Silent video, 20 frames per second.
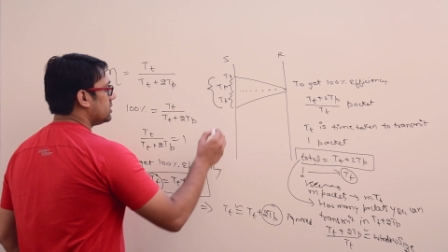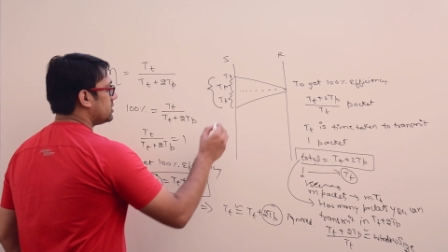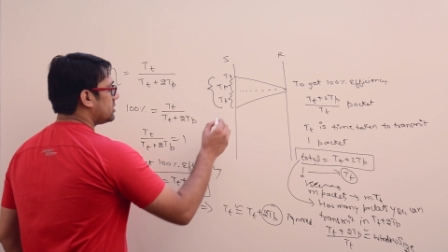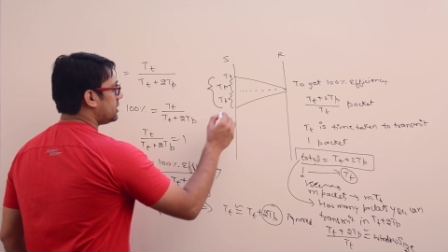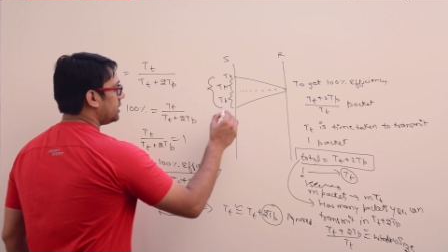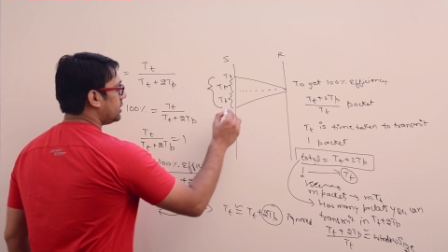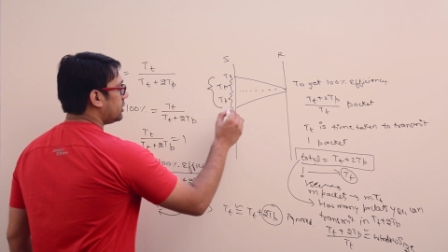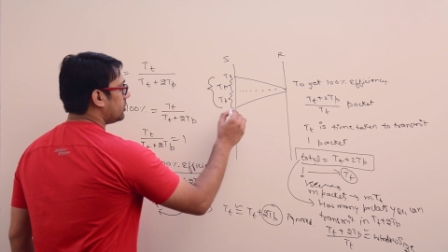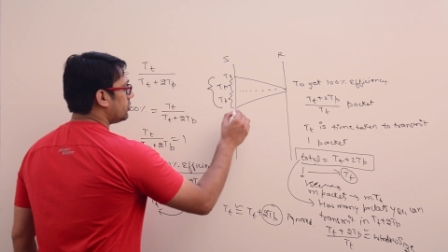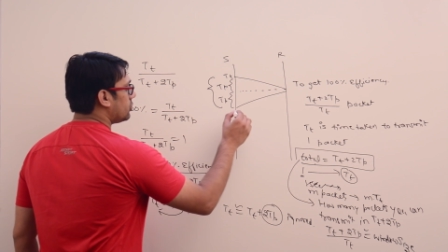
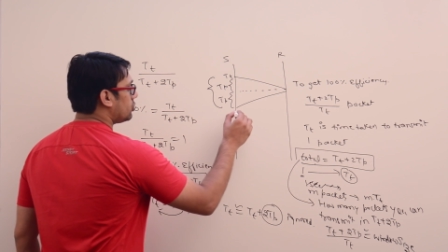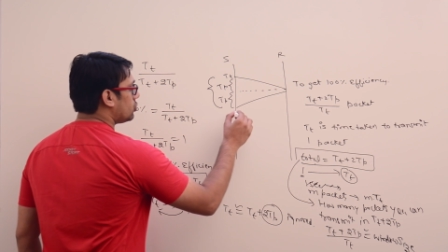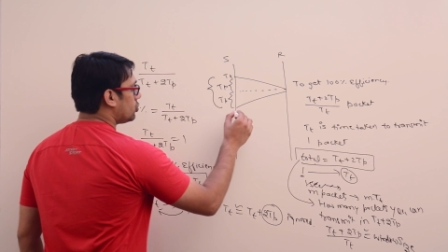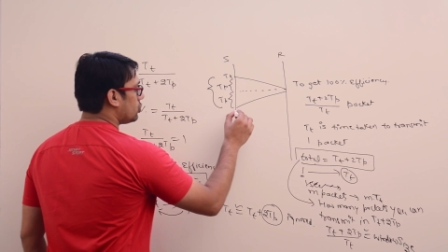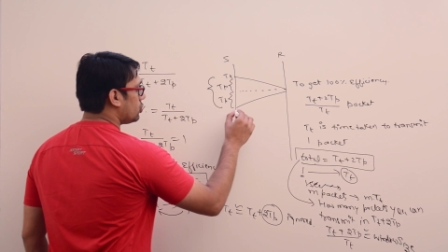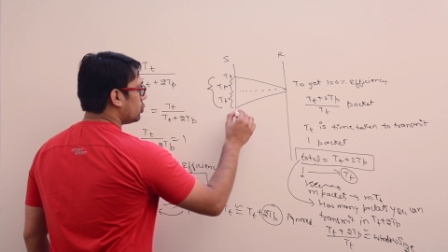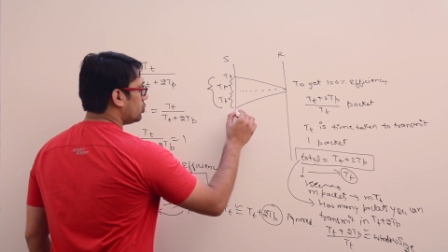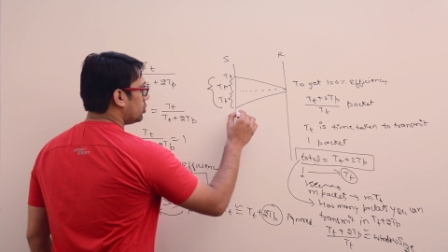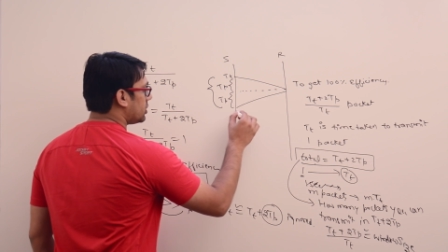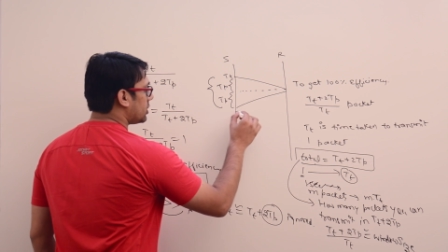See,
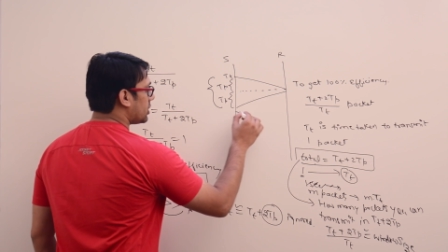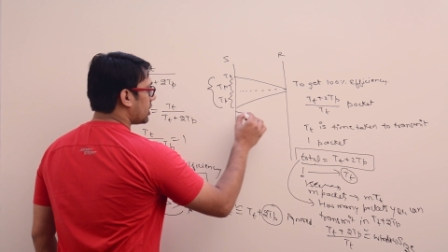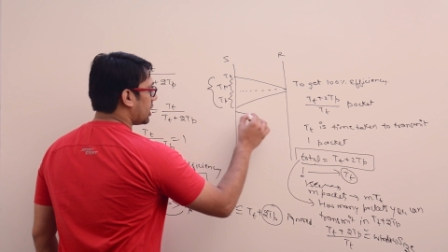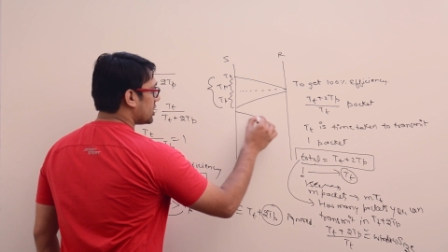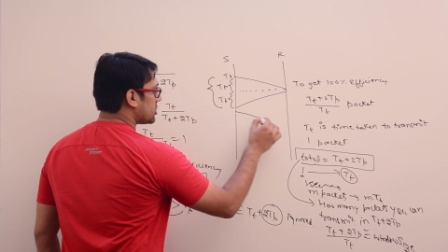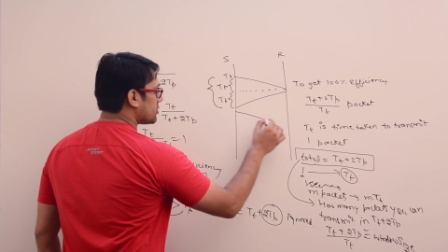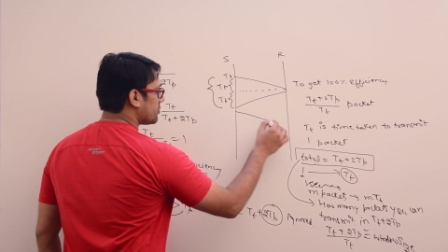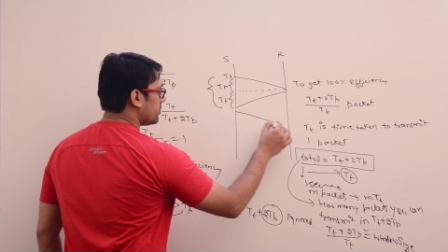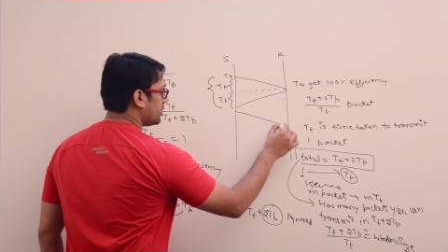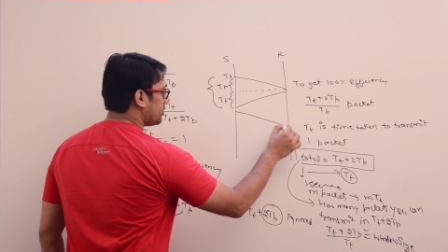to
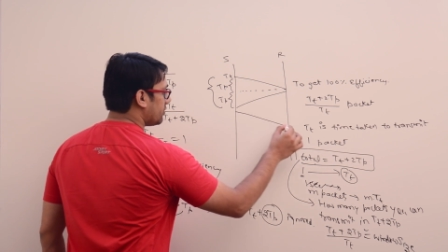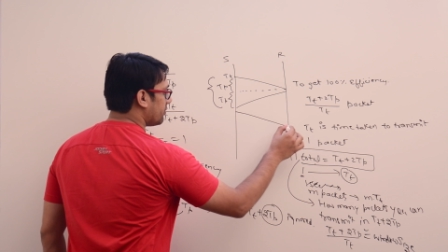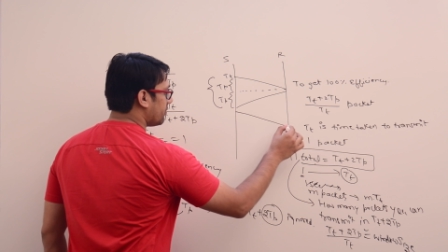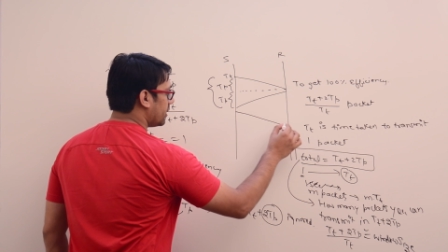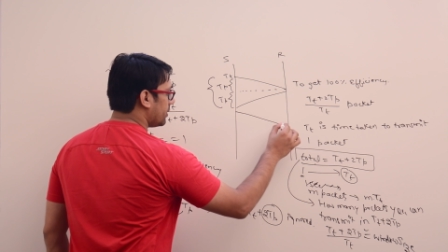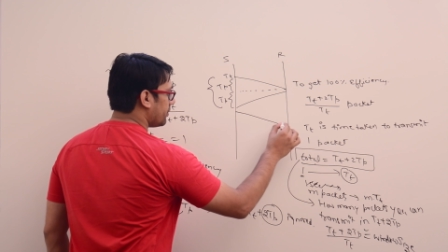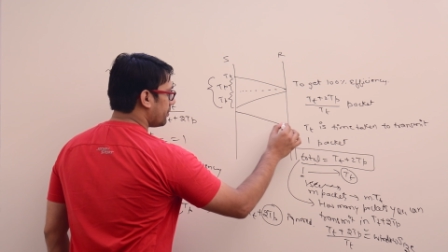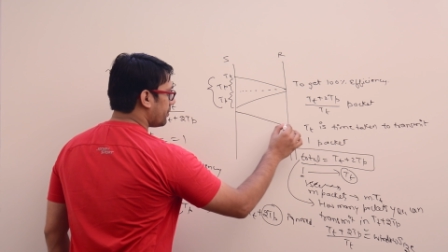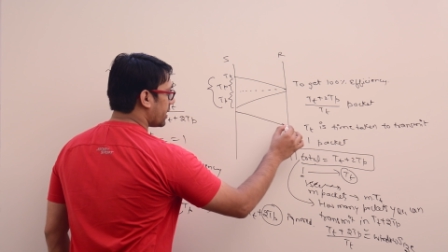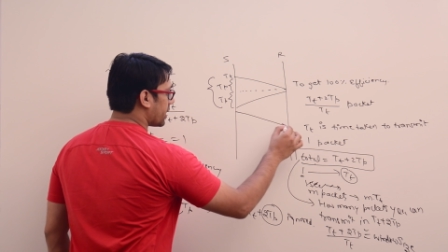transmit
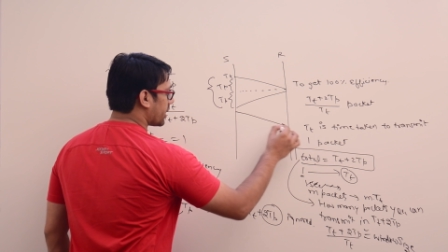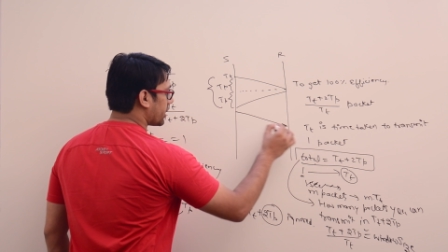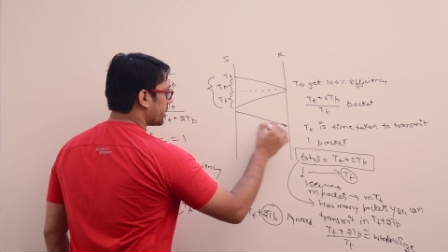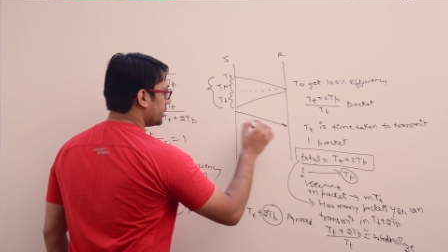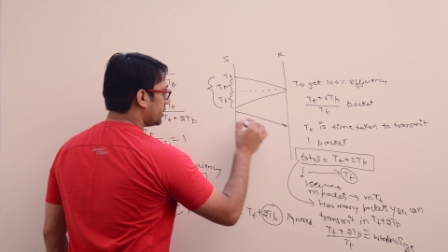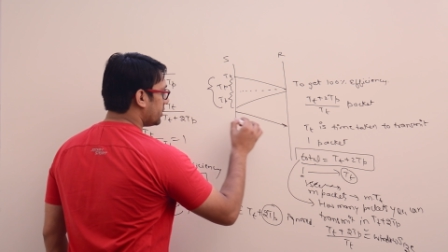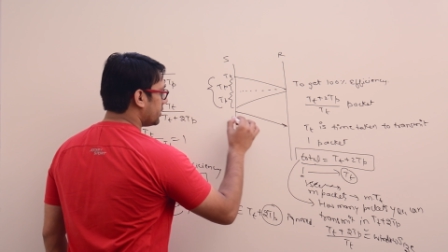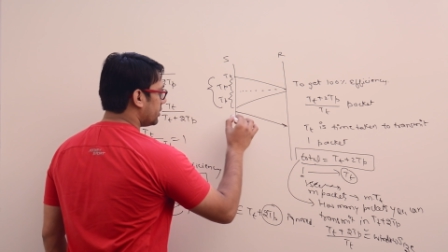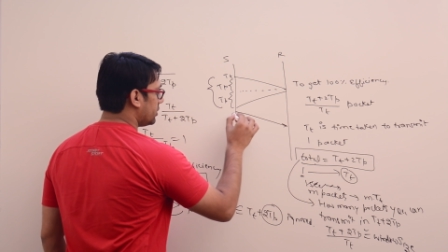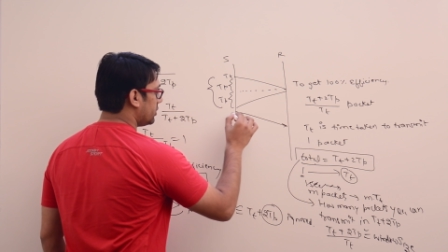one
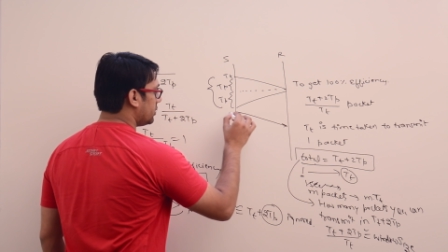packet,